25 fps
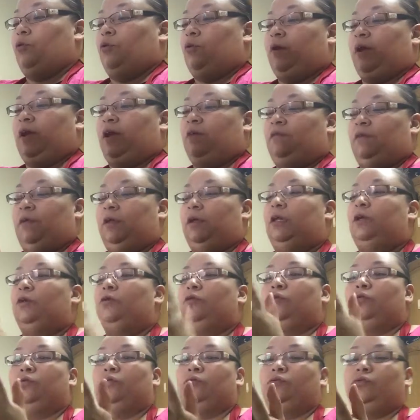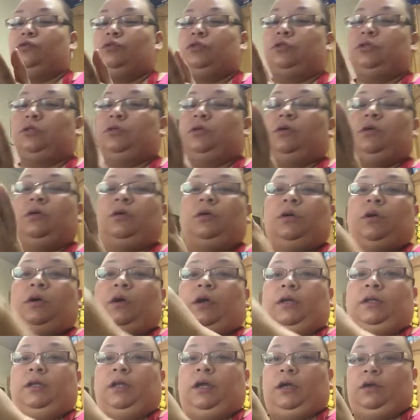don't have any holes
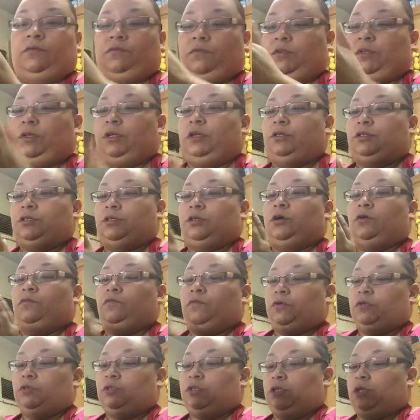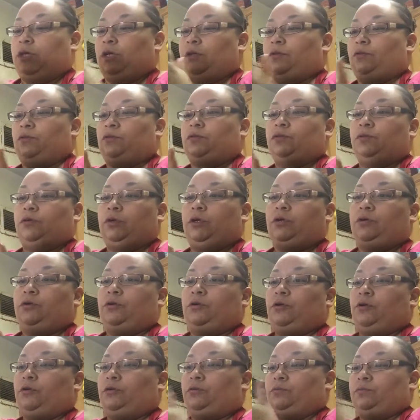and that everything is covered together. So here you
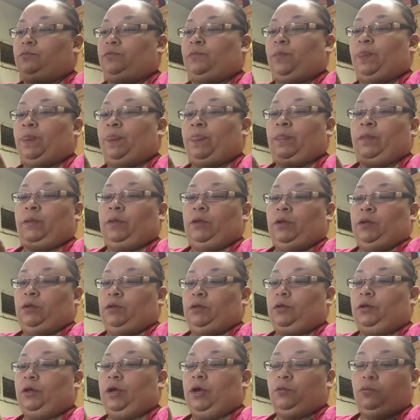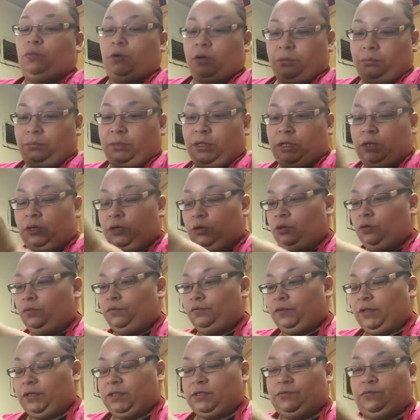go. You got 1
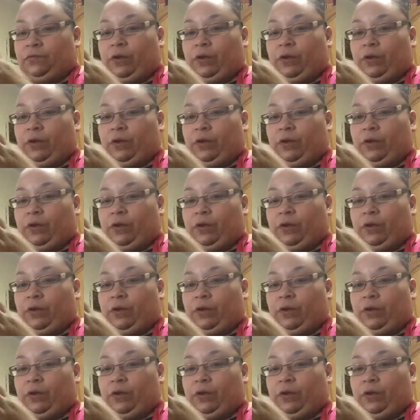meatloaf that's